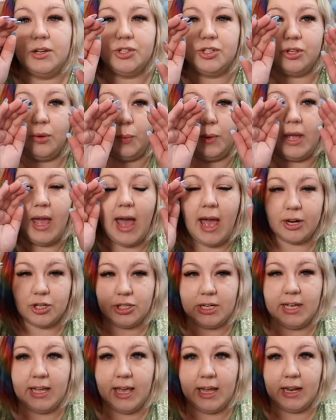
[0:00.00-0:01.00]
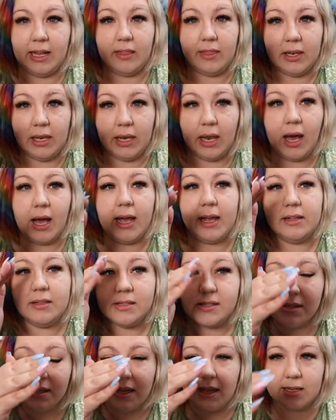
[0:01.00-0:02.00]
So we're actually getting the
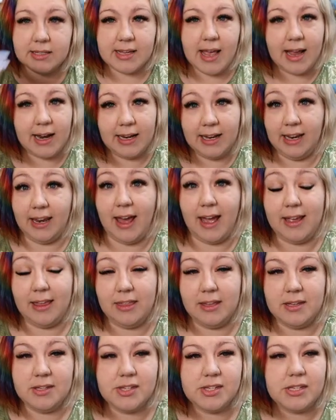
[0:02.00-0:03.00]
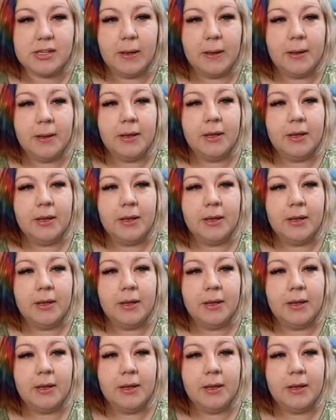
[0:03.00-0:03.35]
lines exactly like this.